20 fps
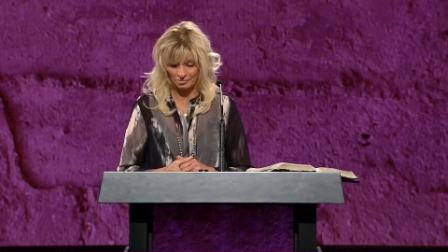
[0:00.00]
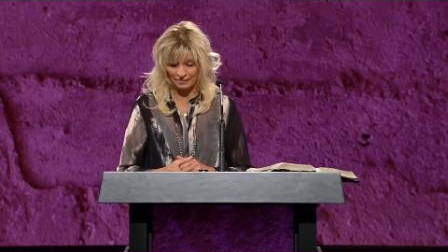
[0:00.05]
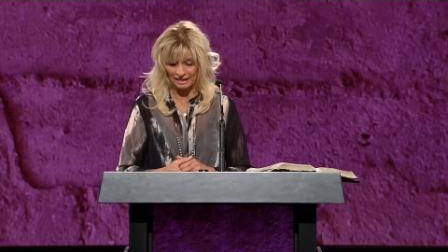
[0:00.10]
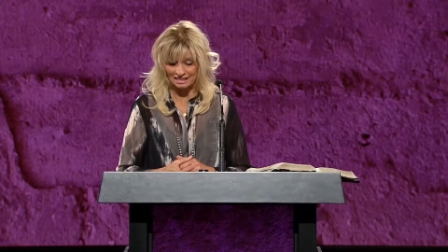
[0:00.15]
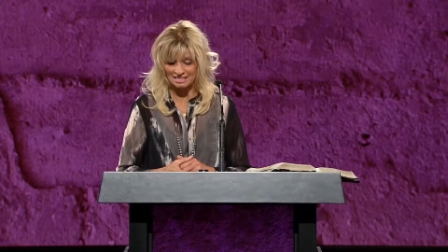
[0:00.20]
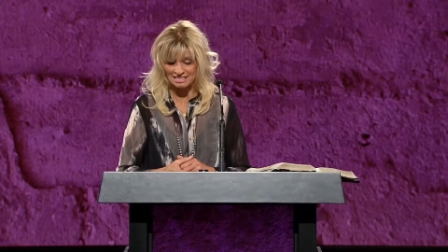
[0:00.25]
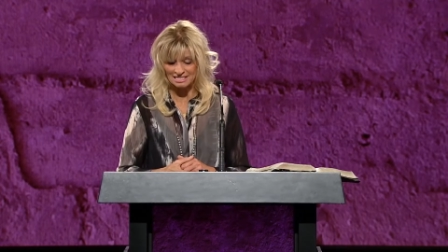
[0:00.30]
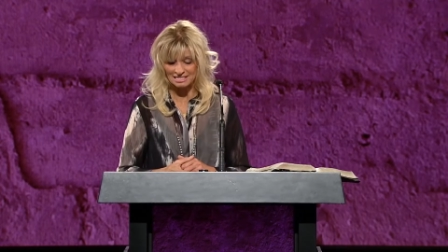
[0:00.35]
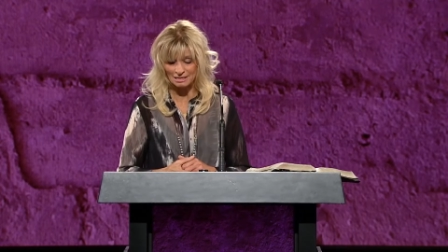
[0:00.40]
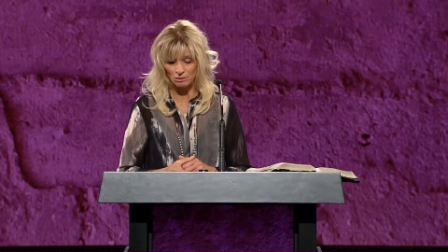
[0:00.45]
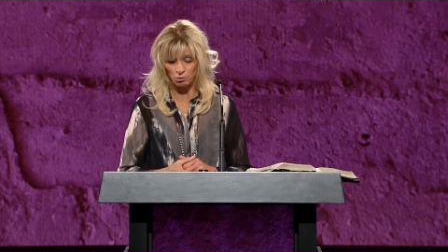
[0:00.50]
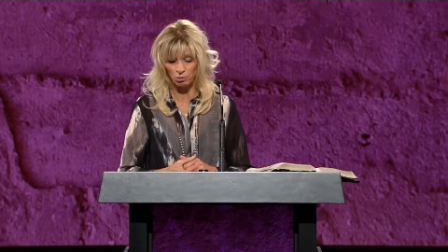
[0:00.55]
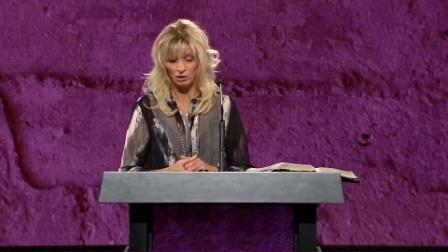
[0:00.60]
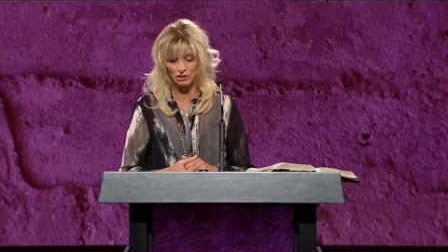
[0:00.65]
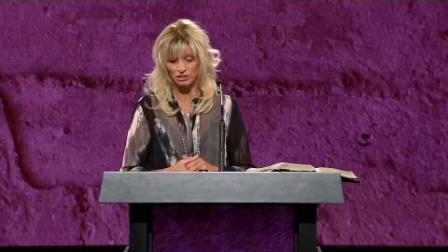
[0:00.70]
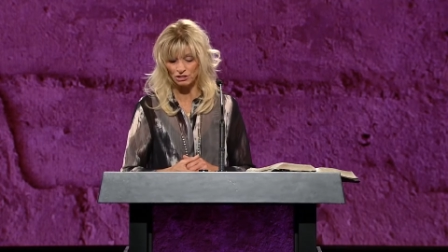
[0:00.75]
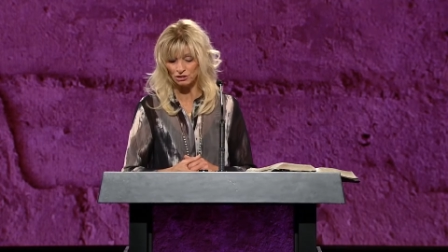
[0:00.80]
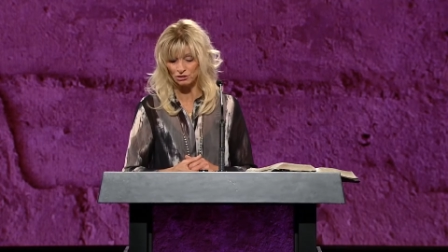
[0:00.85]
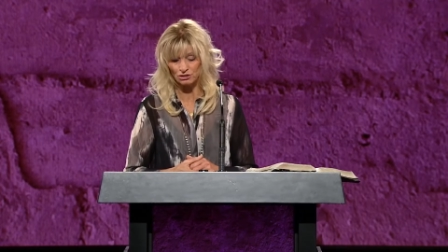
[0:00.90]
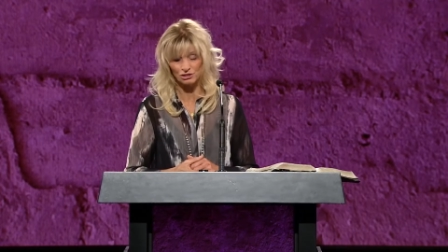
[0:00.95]
And he said,
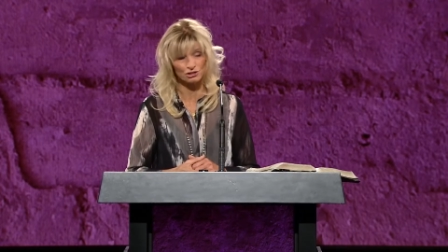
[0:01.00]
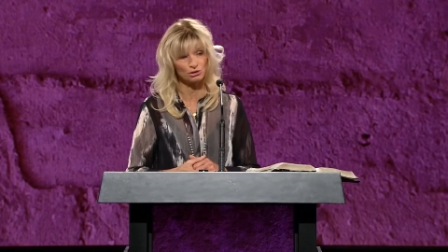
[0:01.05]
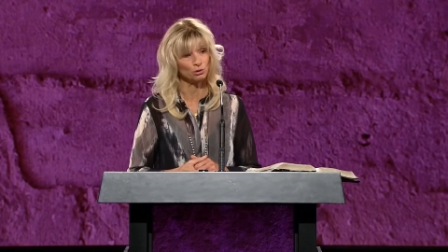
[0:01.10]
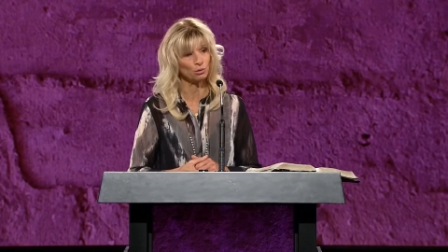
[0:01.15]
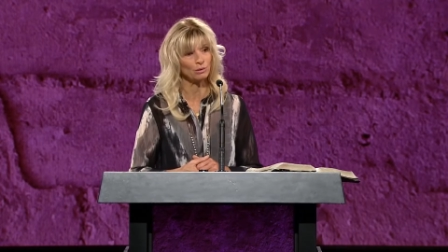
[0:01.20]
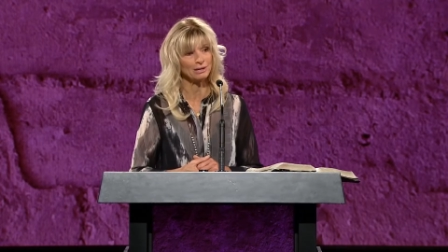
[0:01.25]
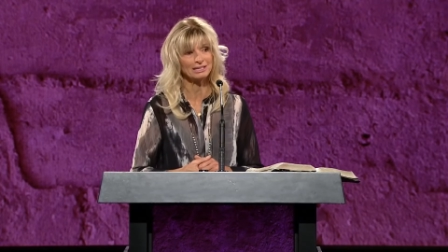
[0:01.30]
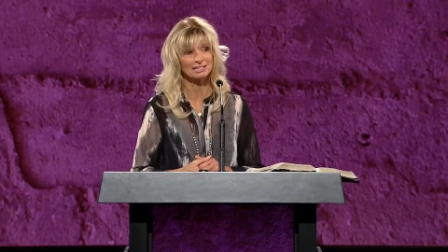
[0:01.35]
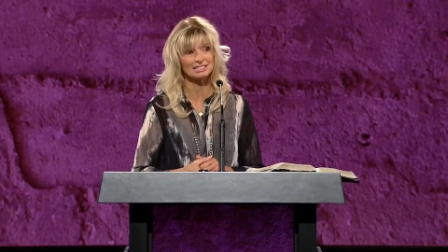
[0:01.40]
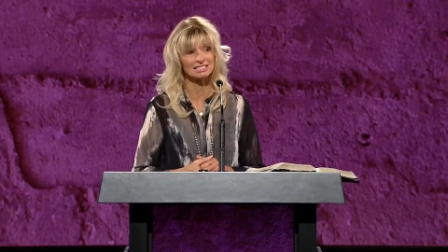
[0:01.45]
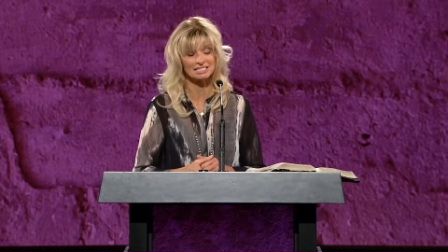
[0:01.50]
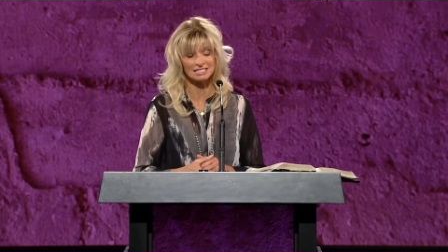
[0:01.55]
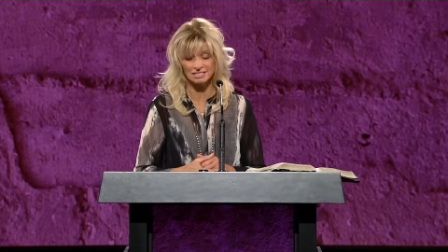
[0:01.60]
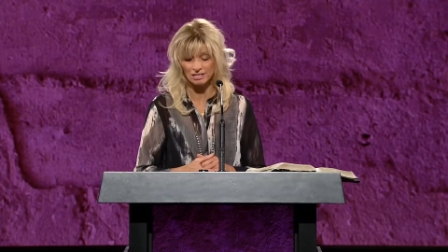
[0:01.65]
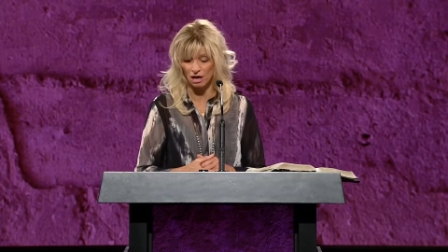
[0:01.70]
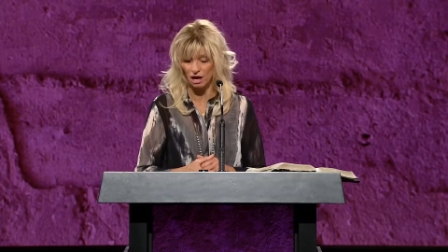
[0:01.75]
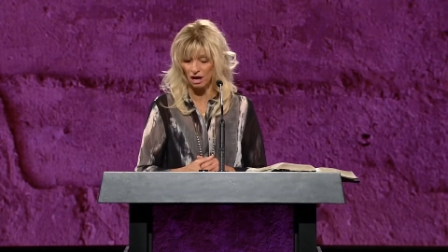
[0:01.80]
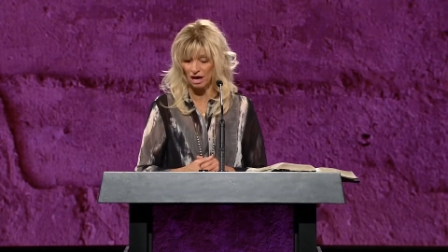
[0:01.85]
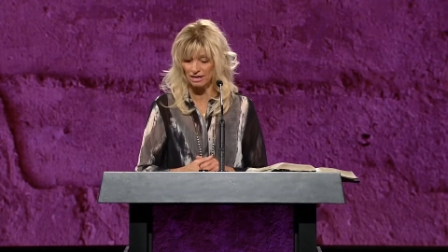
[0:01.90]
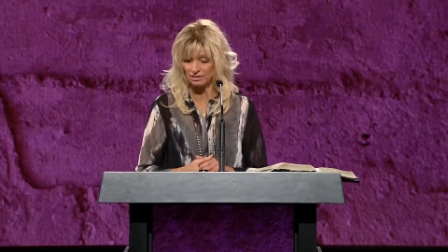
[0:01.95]
What you're doing is
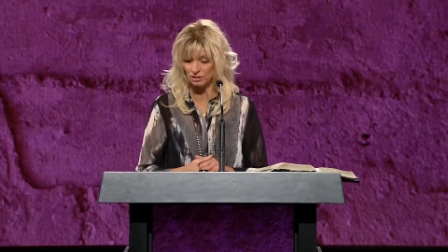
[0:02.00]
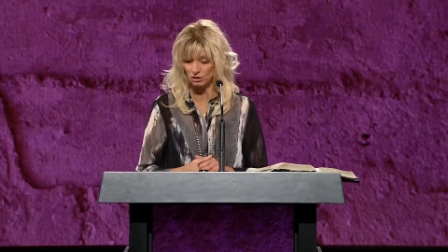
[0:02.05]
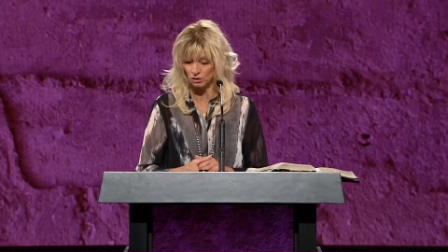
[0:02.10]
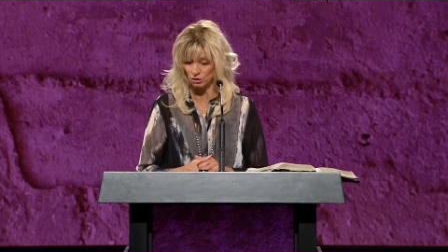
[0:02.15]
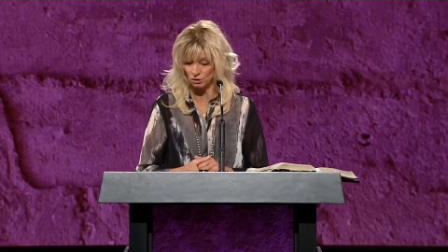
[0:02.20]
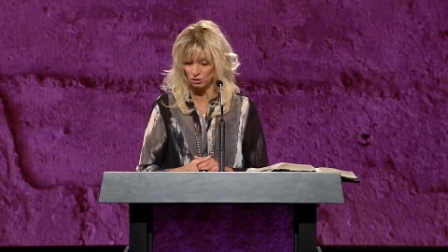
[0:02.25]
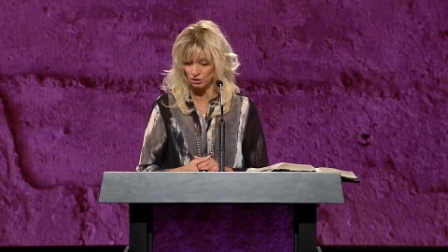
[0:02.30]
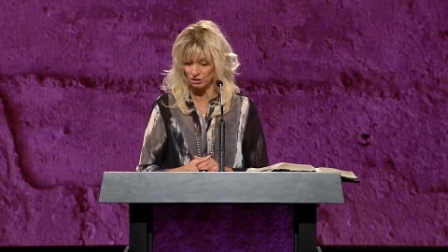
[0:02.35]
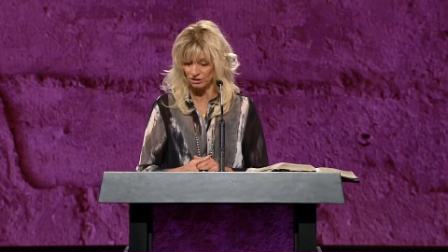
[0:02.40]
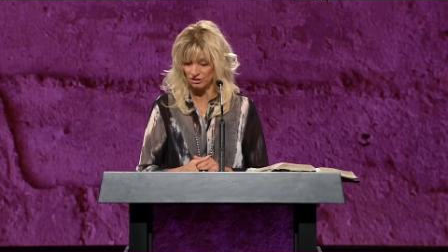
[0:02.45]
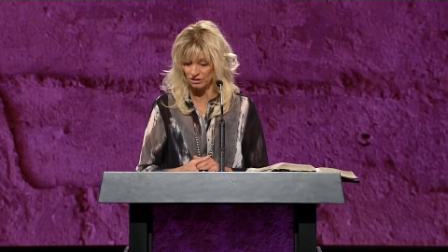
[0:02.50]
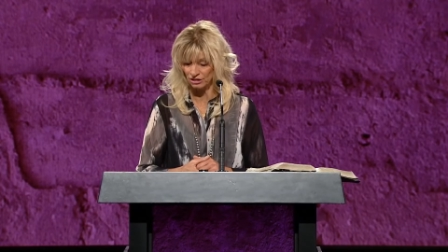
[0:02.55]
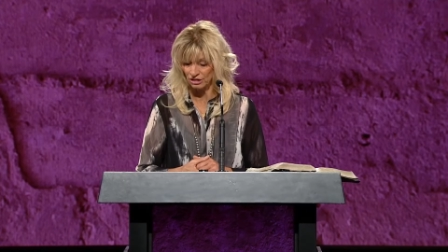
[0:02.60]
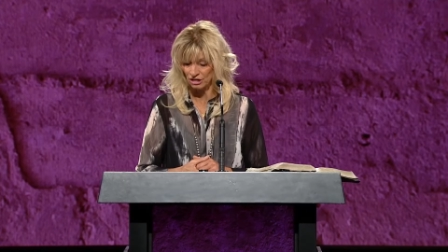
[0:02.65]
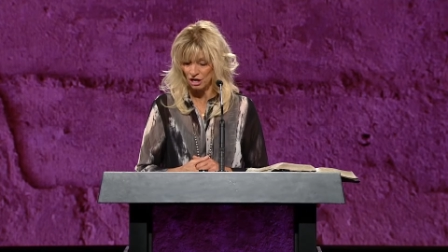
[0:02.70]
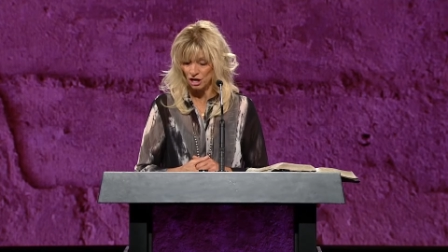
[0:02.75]
not good.